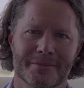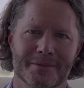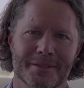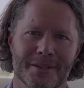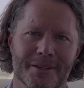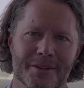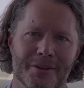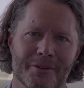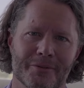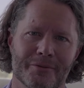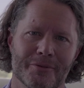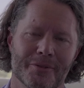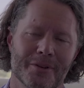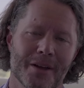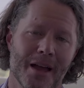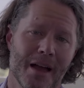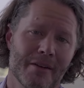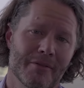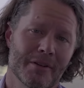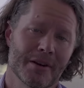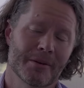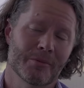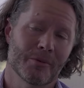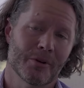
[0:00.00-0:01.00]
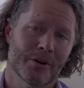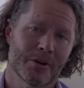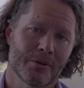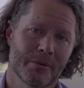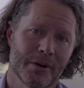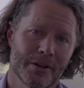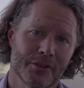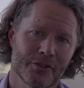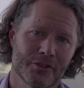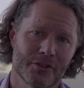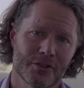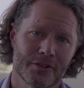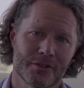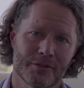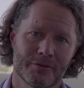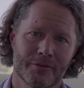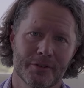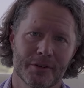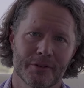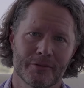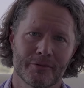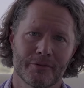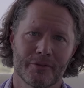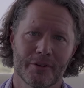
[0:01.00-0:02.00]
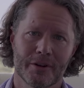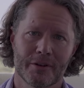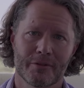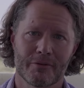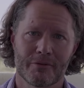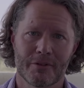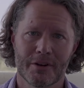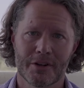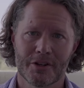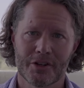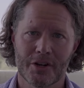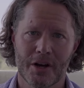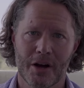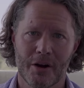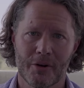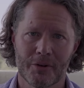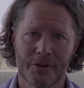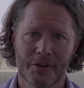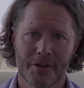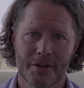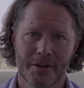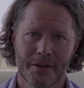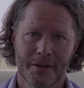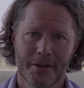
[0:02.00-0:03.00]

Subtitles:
If you have any more questions, feel free to reach out.